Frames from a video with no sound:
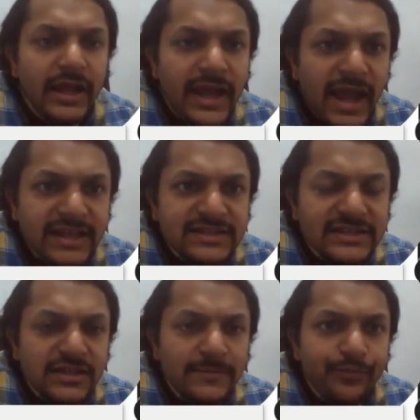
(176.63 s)
In S,
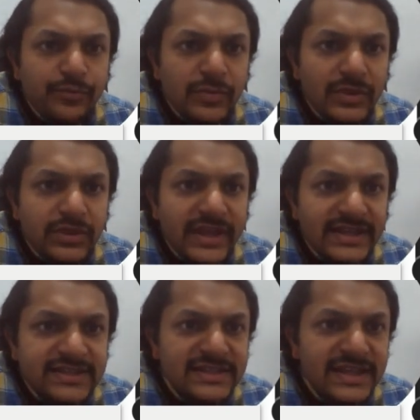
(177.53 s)

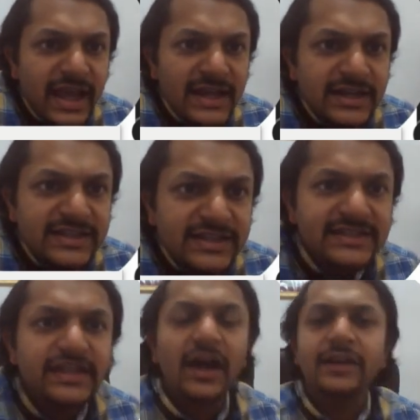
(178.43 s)
this C and this
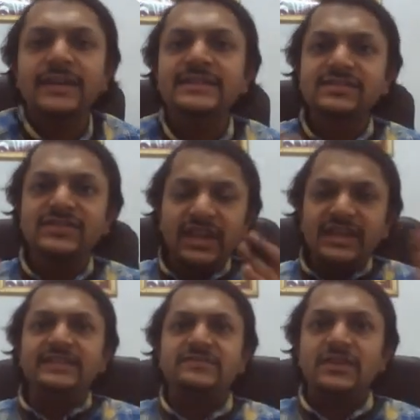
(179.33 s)
C are in
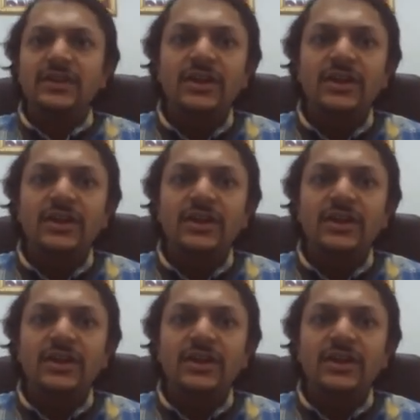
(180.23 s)
series.